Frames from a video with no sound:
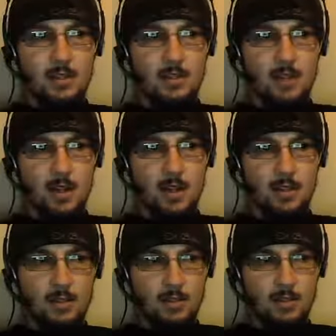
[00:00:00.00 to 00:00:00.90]

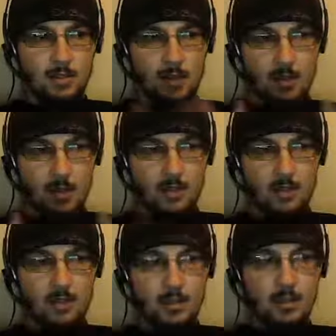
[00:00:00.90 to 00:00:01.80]

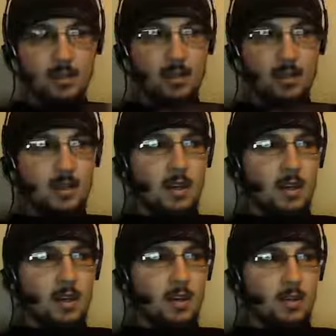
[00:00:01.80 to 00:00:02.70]
scientists
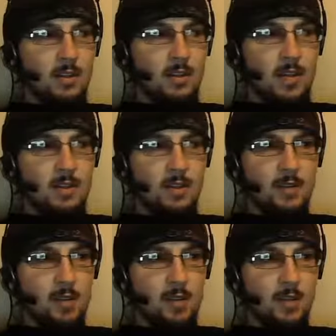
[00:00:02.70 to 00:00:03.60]
or the
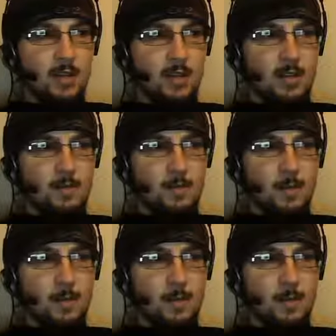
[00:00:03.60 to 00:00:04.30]
scientific community,